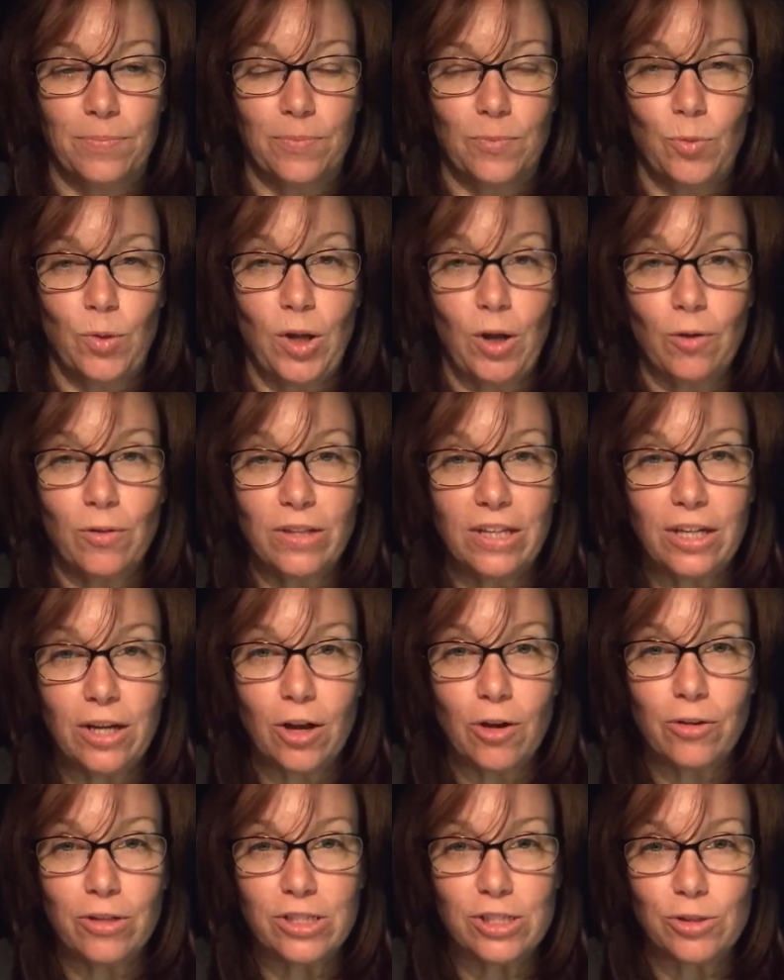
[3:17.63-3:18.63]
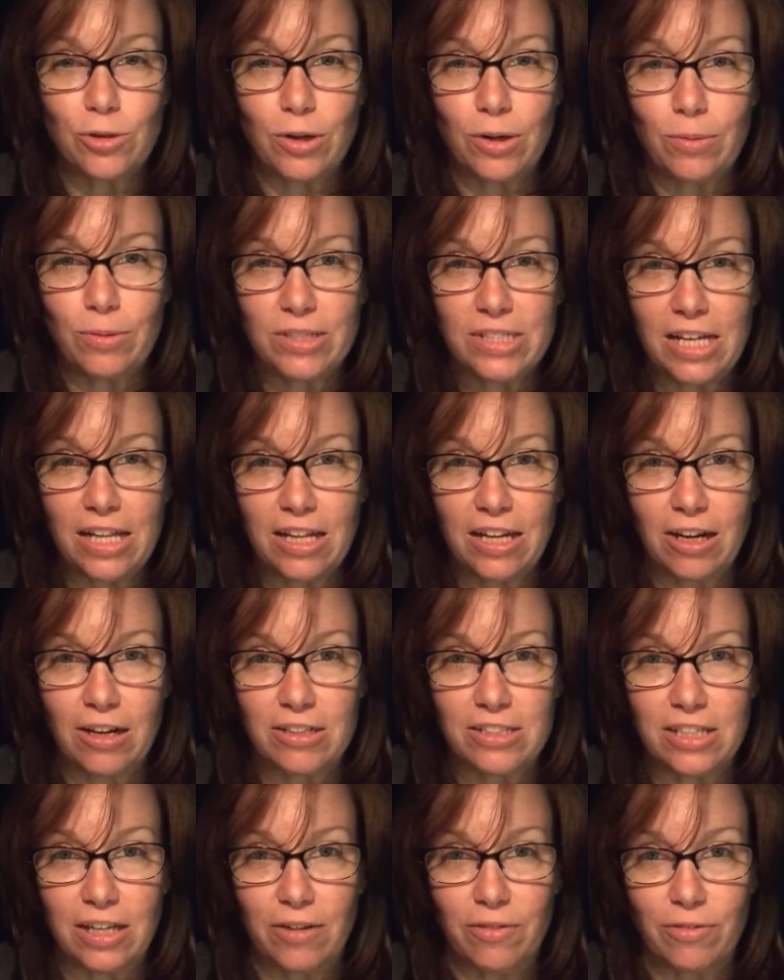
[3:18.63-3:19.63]
We only know the story we're telling
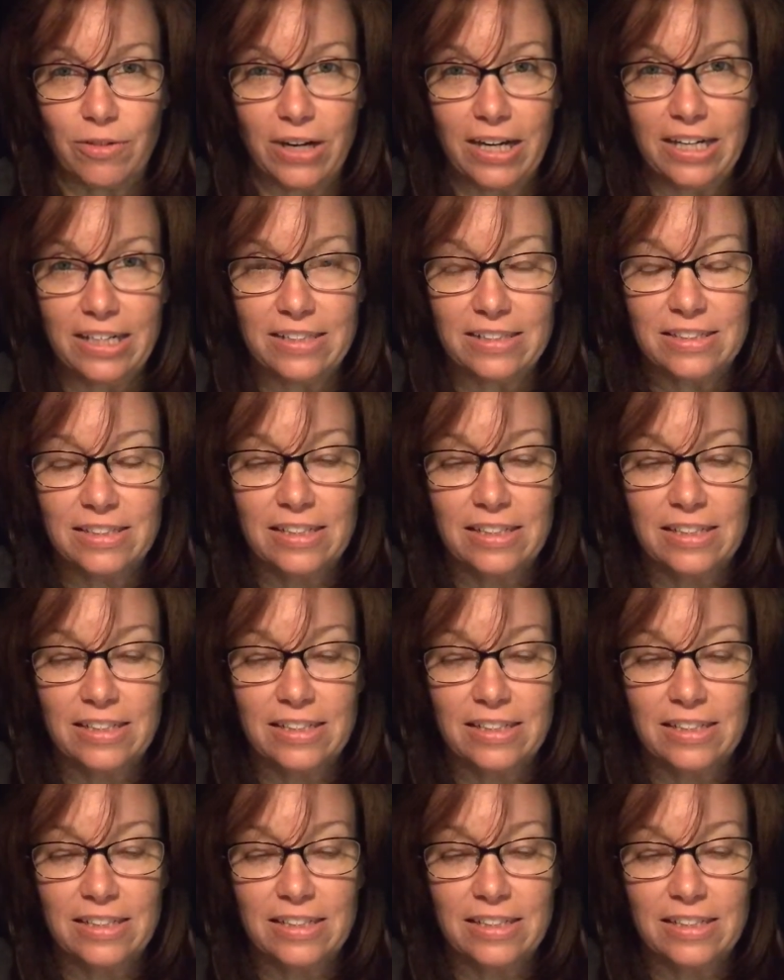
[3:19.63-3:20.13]
ourselves, right?